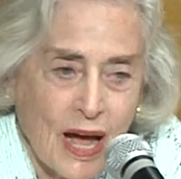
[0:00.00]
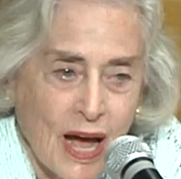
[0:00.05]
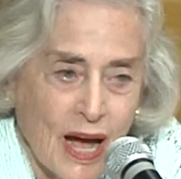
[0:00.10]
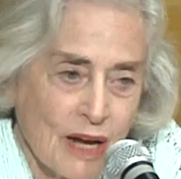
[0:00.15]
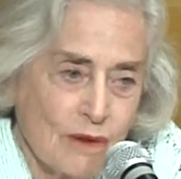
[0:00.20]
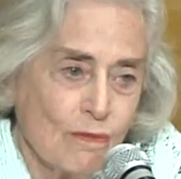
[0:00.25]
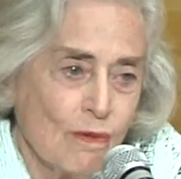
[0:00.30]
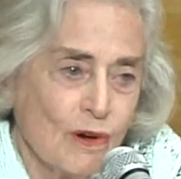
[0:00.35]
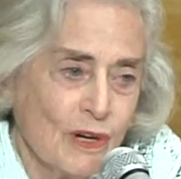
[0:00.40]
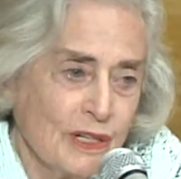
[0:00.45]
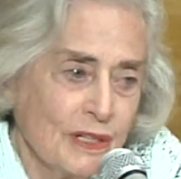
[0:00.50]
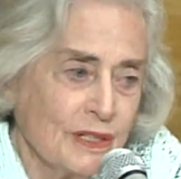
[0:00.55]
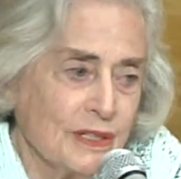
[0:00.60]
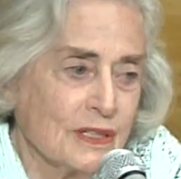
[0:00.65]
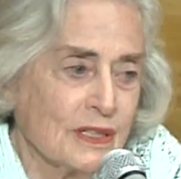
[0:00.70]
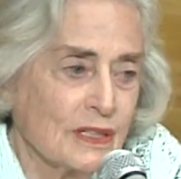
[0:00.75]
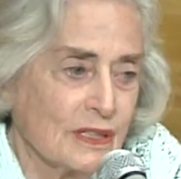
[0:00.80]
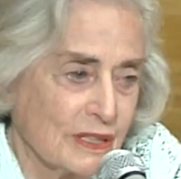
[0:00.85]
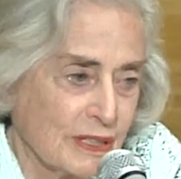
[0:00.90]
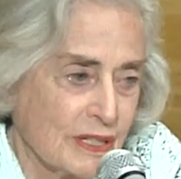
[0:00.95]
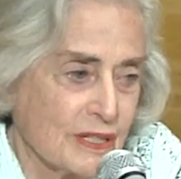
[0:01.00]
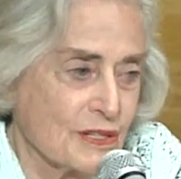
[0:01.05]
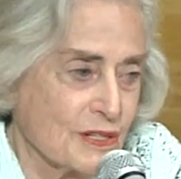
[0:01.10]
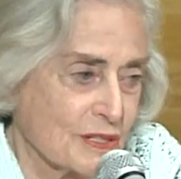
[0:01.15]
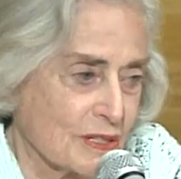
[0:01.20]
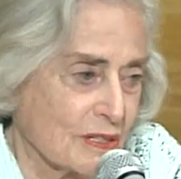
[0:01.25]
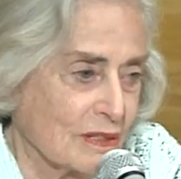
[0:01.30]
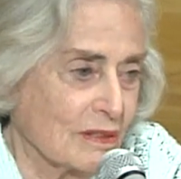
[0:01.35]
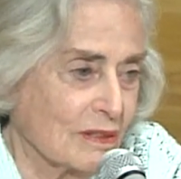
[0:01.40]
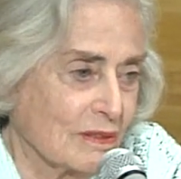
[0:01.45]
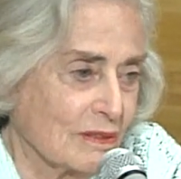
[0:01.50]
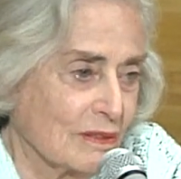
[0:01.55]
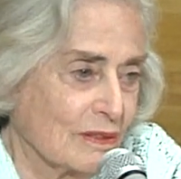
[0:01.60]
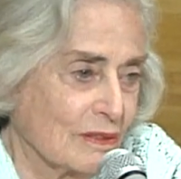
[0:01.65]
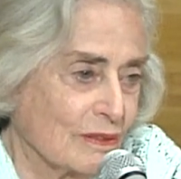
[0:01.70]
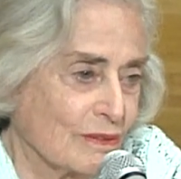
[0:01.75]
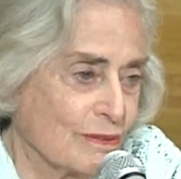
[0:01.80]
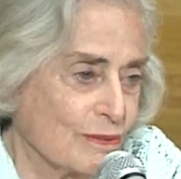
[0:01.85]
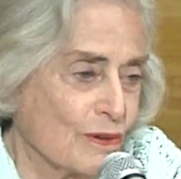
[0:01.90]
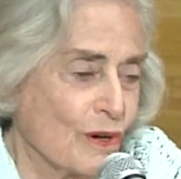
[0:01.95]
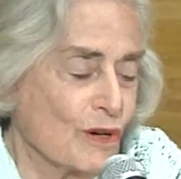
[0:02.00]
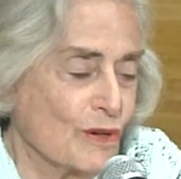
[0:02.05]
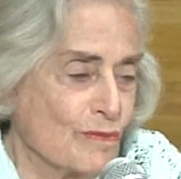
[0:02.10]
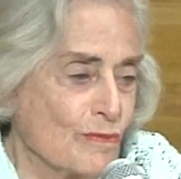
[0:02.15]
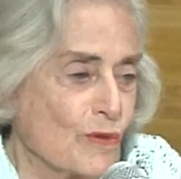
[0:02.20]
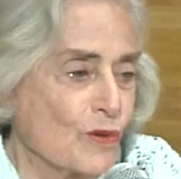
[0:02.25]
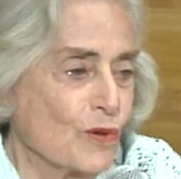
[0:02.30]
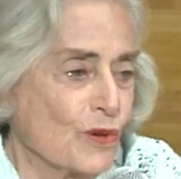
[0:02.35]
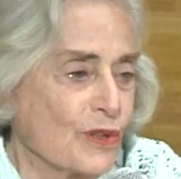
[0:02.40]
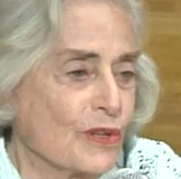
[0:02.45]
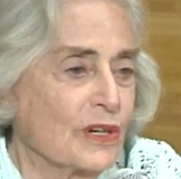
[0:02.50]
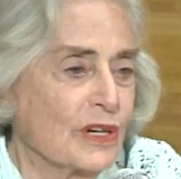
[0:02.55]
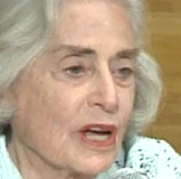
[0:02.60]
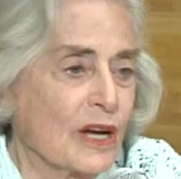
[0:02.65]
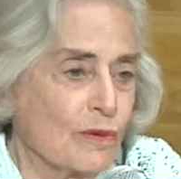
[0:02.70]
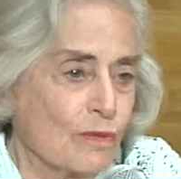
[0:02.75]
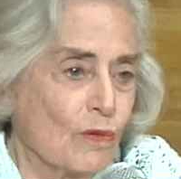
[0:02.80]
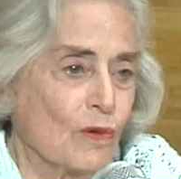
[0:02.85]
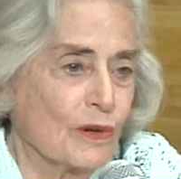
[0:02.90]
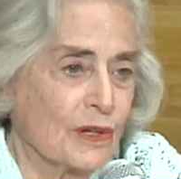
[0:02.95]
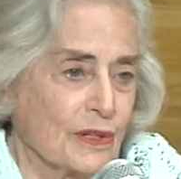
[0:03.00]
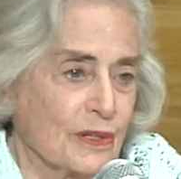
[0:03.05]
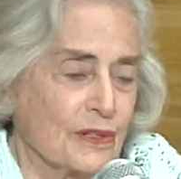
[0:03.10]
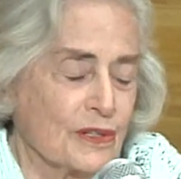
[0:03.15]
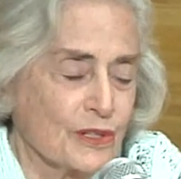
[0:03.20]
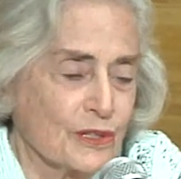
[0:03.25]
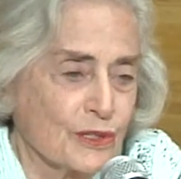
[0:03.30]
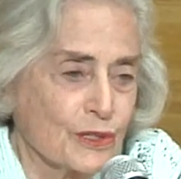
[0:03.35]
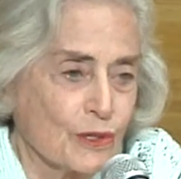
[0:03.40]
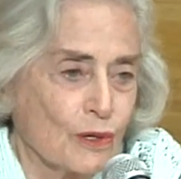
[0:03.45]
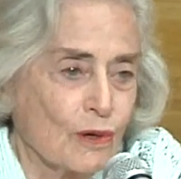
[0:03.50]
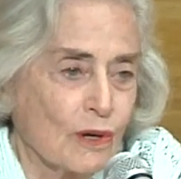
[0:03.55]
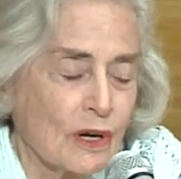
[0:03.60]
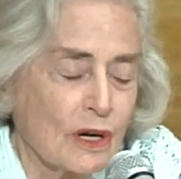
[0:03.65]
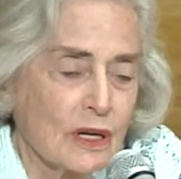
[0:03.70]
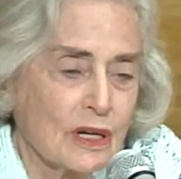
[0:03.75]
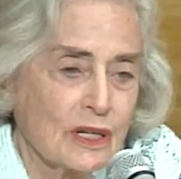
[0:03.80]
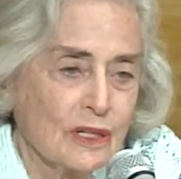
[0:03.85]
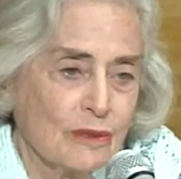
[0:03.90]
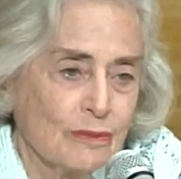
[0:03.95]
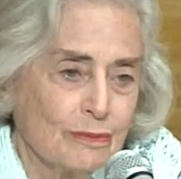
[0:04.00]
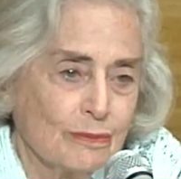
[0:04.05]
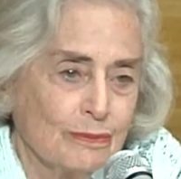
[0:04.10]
I wanted to listen far more than I wanted to talk.